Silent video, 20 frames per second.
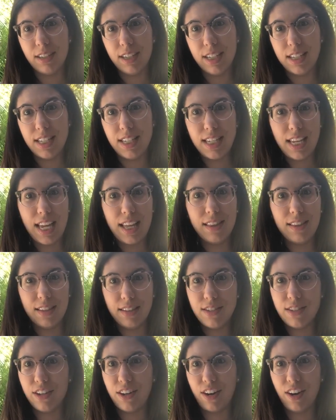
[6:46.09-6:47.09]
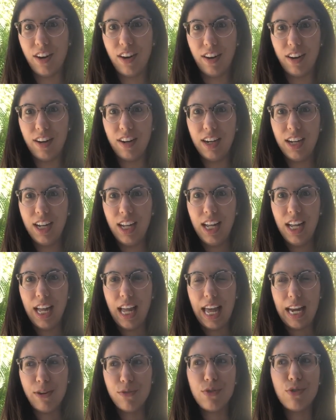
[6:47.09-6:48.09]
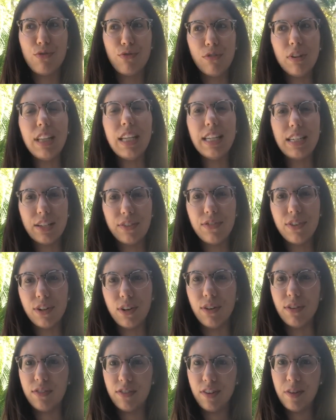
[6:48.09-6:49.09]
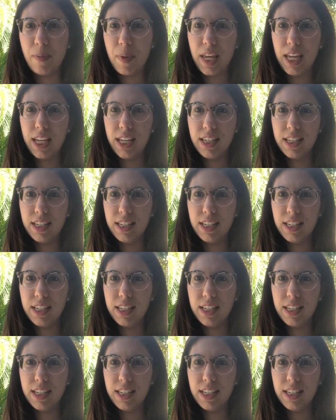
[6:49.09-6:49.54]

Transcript: and seeing this occur. And it was really difficult for me